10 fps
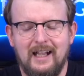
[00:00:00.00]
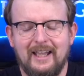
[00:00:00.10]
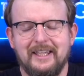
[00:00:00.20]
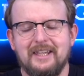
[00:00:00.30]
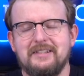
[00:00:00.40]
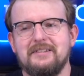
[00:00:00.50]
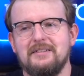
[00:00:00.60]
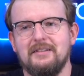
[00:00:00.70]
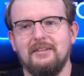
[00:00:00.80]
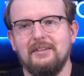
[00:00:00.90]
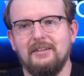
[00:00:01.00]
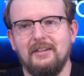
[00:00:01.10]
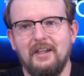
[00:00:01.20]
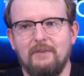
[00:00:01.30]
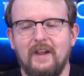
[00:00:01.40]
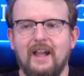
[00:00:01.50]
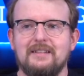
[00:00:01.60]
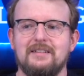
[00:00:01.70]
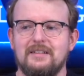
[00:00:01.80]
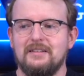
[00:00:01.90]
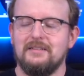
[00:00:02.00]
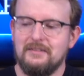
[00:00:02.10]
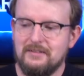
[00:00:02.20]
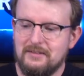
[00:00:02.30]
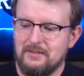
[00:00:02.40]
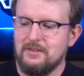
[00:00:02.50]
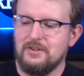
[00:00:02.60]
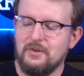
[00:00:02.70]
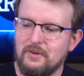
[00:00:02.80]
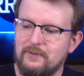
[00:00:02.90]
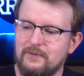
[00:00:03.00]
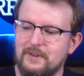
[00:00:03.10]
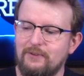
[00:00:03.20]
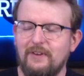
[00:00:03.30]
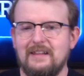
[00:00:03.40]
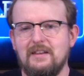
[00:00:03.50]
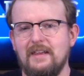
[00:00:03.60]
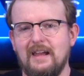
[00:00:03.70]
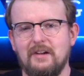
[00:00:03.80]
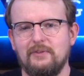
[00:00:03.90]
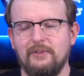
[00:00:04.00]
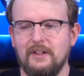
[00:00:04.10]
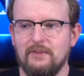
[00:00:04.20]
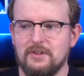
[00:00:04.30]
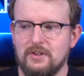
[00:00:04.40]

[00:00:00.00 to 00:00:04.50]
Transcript: I guess if I had to sort of defend that on flavor